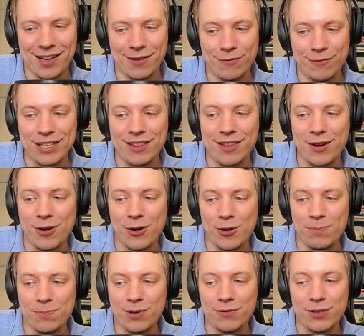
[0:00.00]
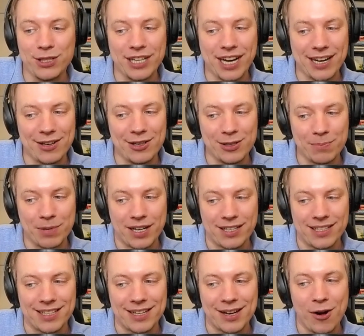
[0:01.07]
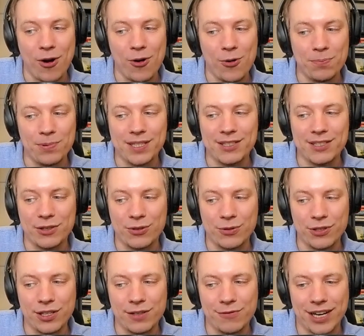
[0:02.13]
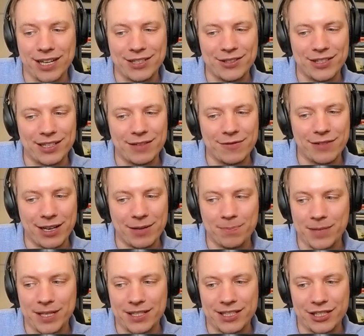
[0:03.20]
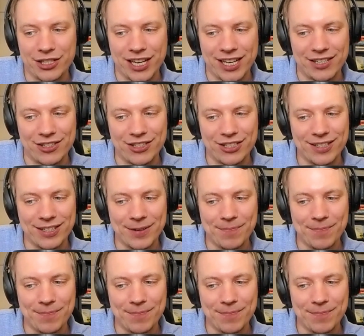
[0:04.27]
Feed the hope of your dialogue partner. Hope is a crucial factor in development and change.